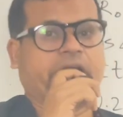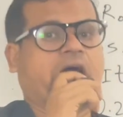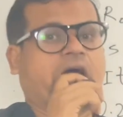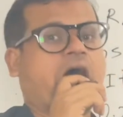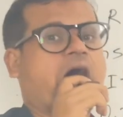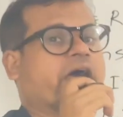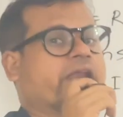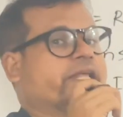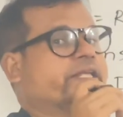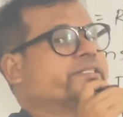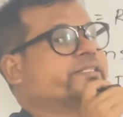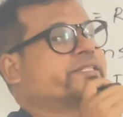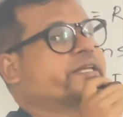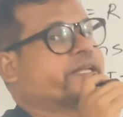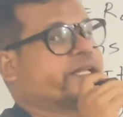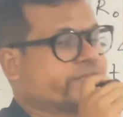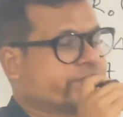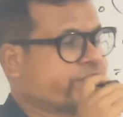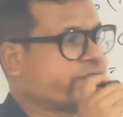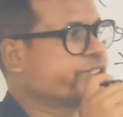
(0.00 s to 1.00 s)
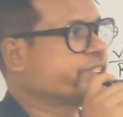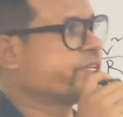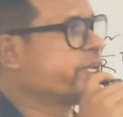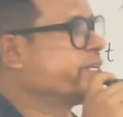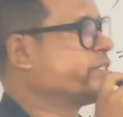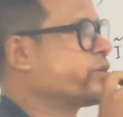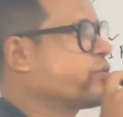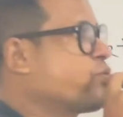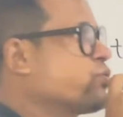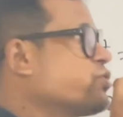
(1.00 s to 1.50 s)
R is the resistance,
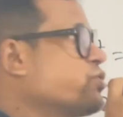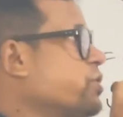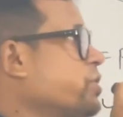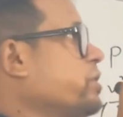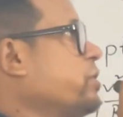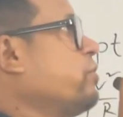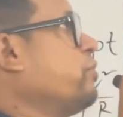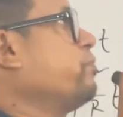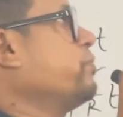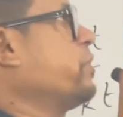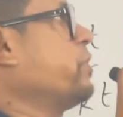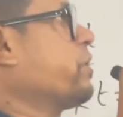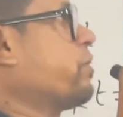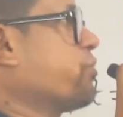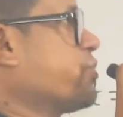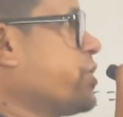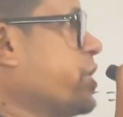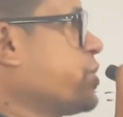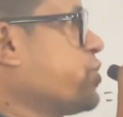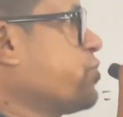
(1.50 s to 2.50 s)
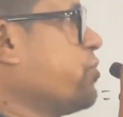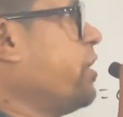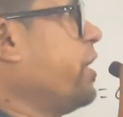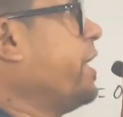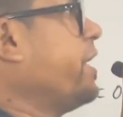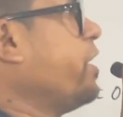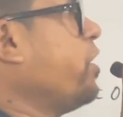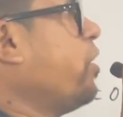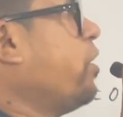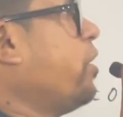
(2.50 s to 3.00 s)
is the cross-sectional
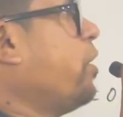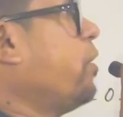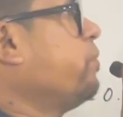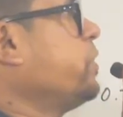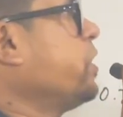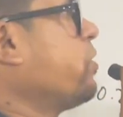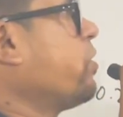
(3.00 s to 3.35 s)
area of the